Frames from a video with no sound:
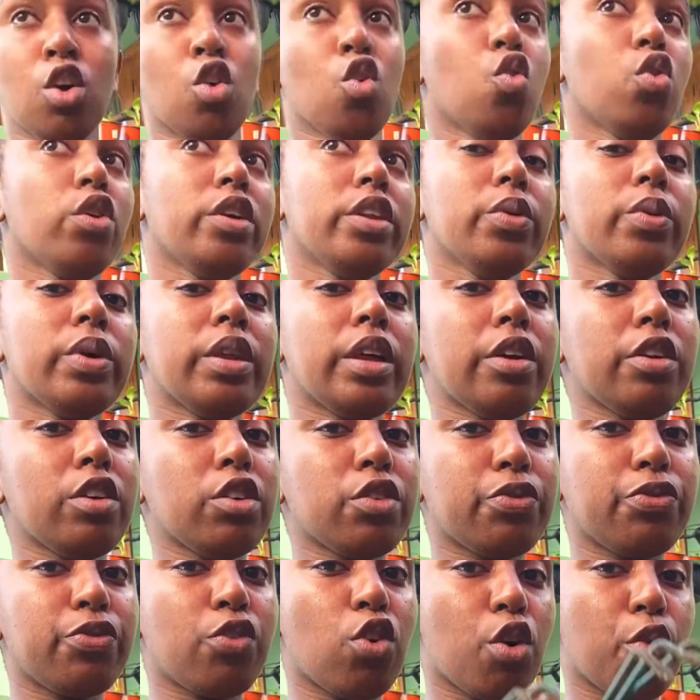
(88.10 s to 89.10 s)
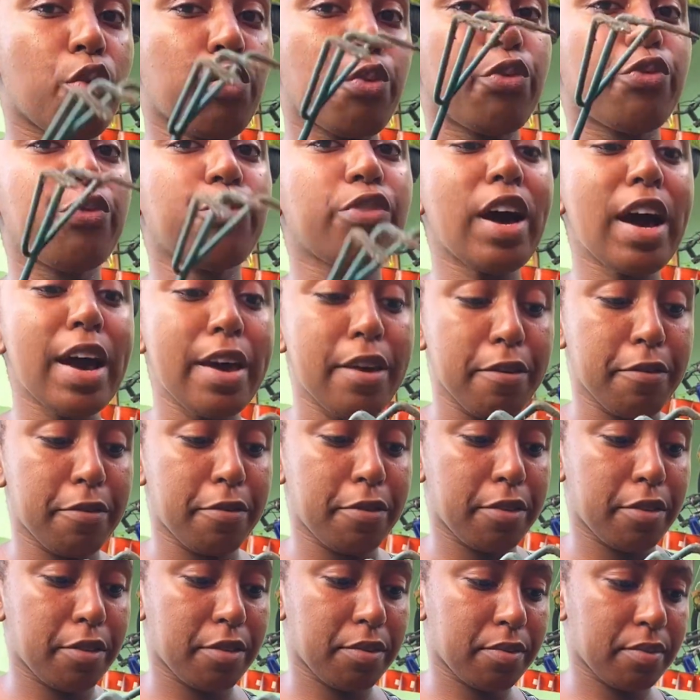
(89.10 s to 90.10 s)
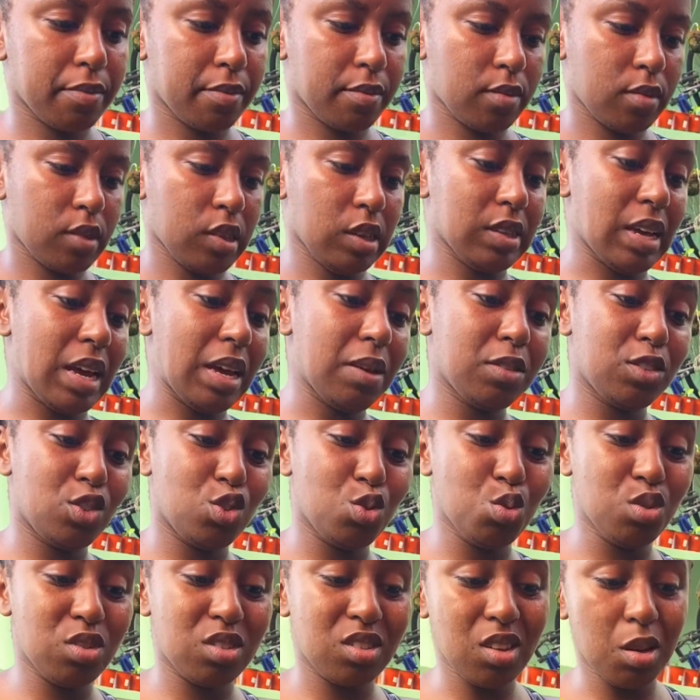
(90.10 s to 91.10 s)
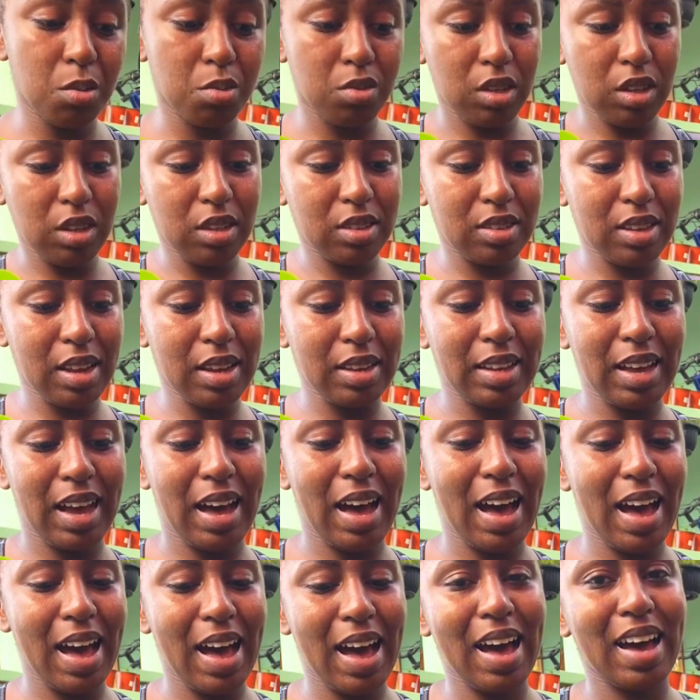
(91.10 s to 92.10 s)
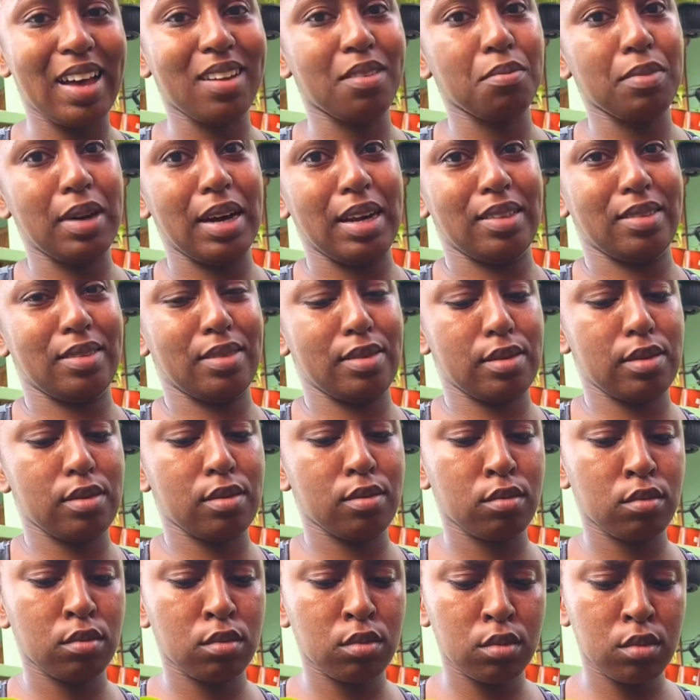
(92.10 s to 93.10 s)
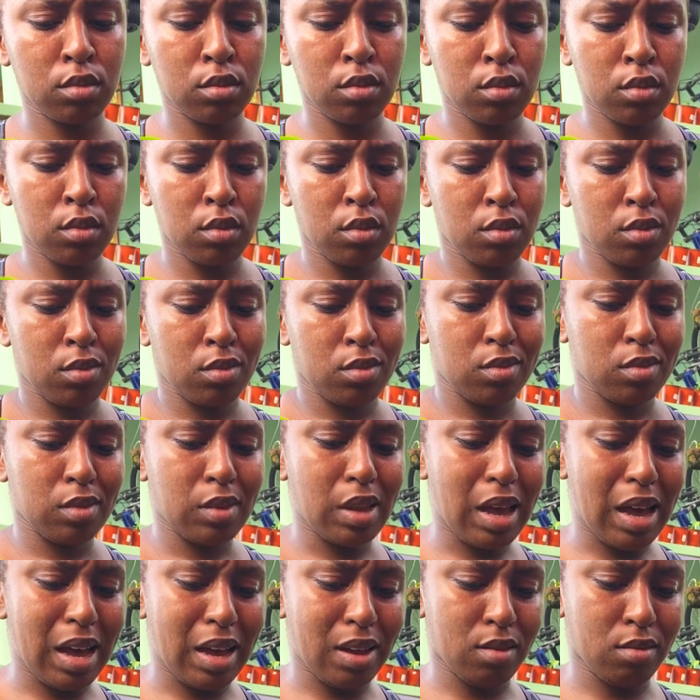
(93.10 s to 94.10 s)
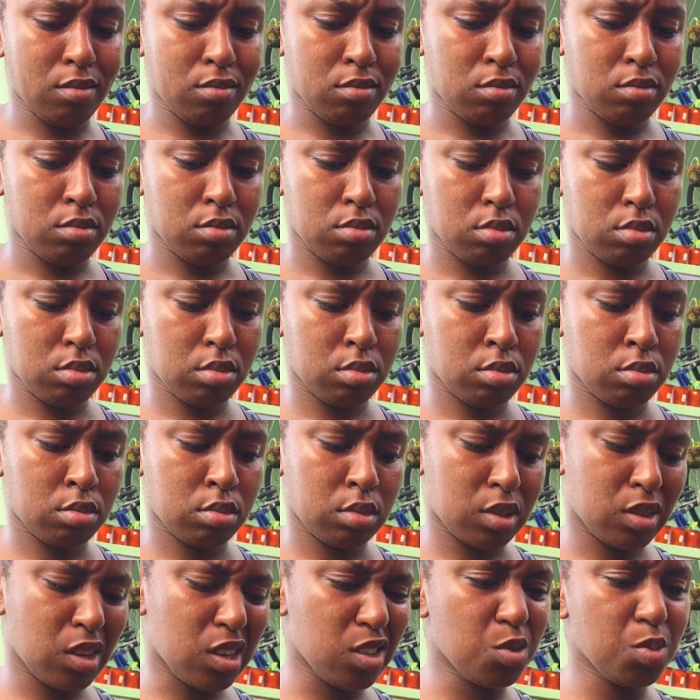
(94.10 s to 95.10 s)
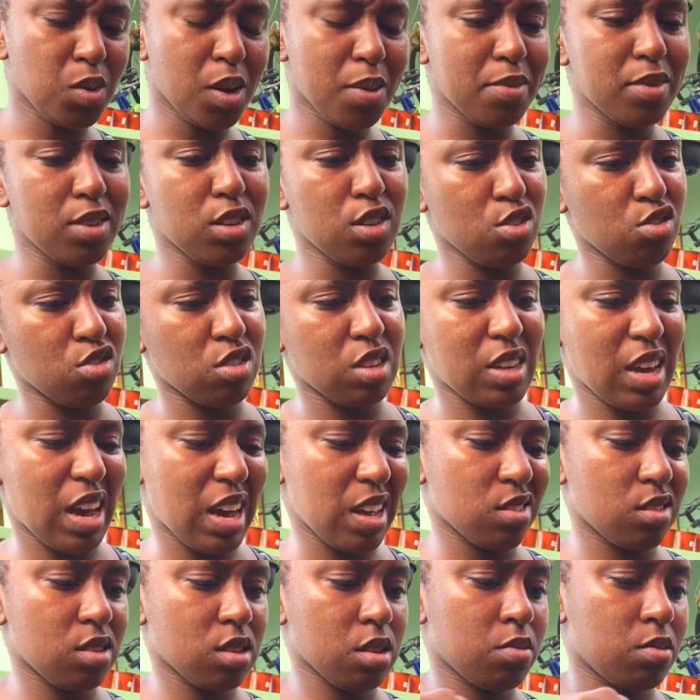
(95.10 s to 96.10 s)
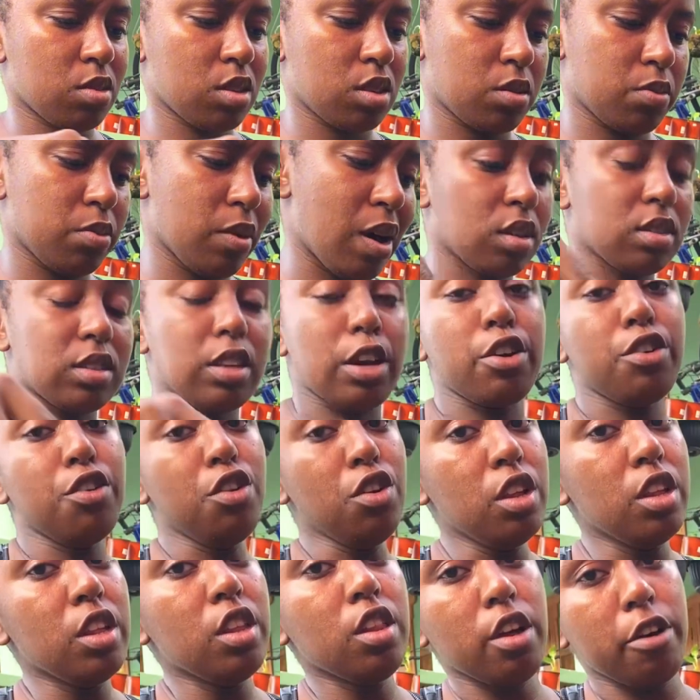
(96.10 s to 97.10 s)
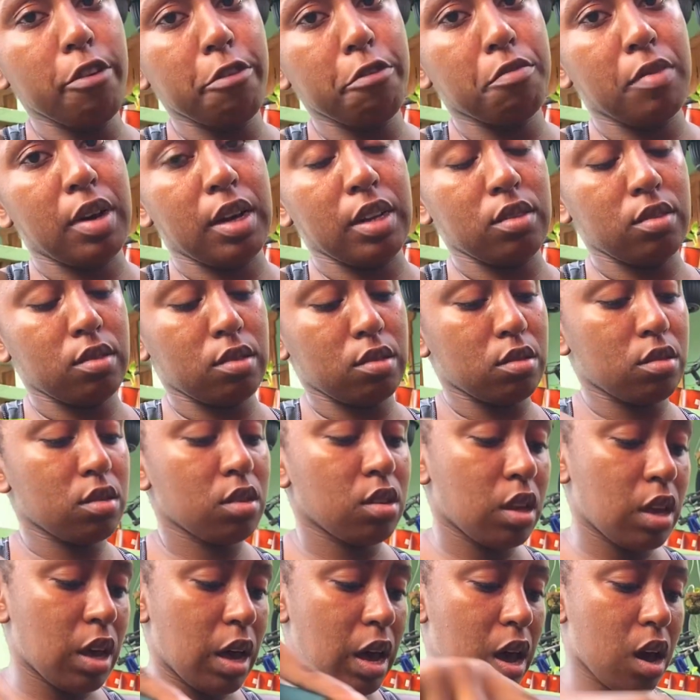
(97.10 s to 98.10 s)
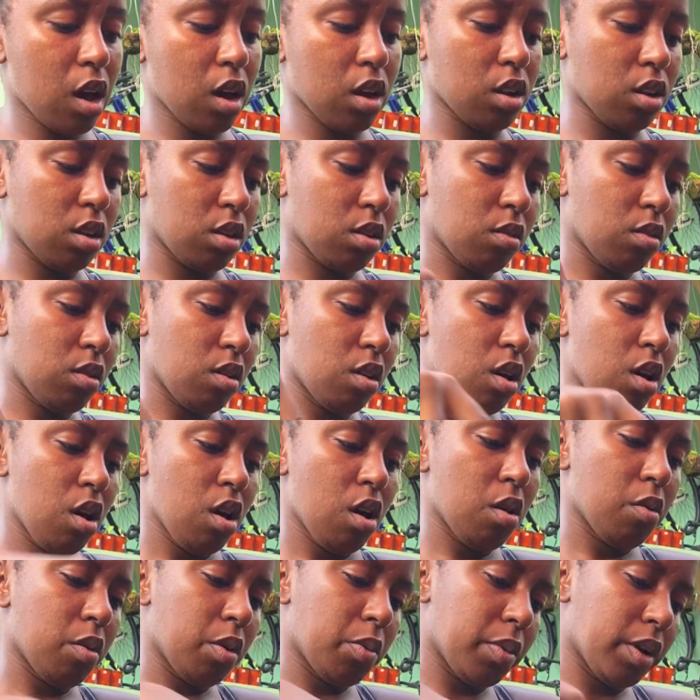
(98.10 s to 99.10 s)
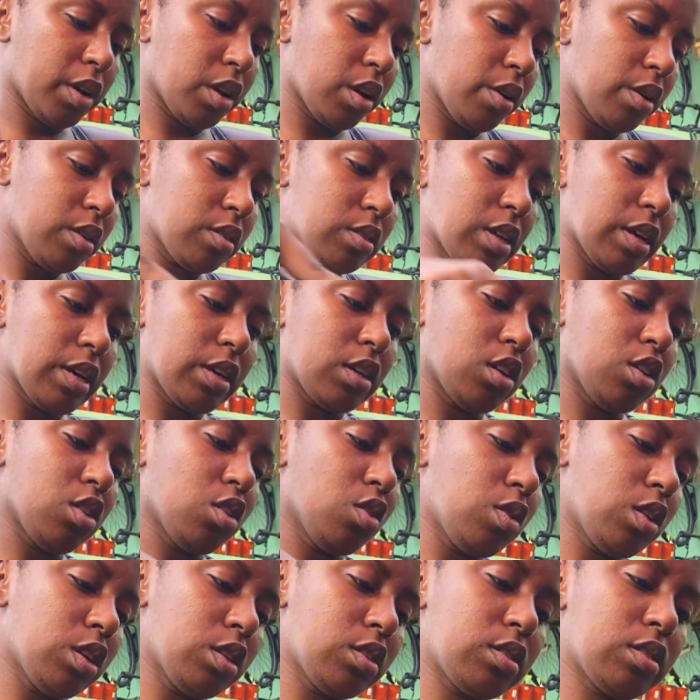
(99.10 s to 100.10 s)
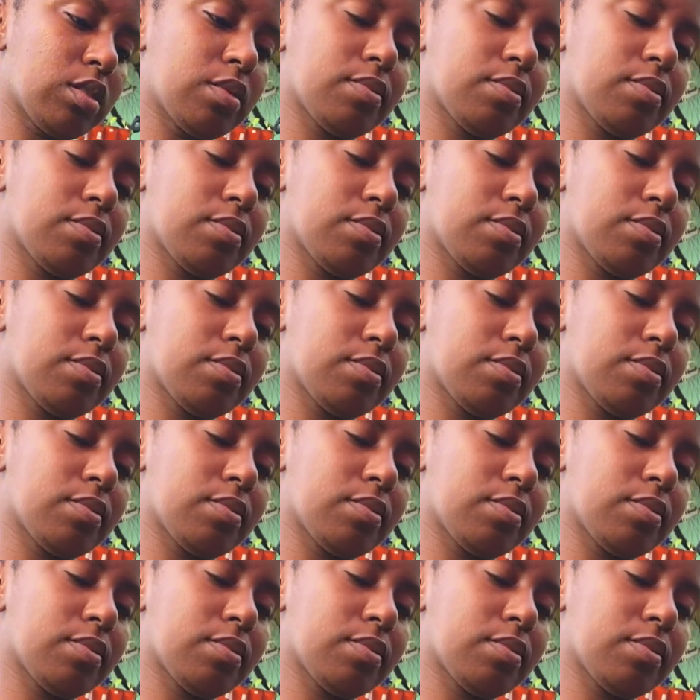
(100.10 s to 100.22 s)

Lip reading: Only when I reach Form 5, I choose subjects like add maths. And that's probably the only hard subject. But because I really love maths. And my mother was like, you know what?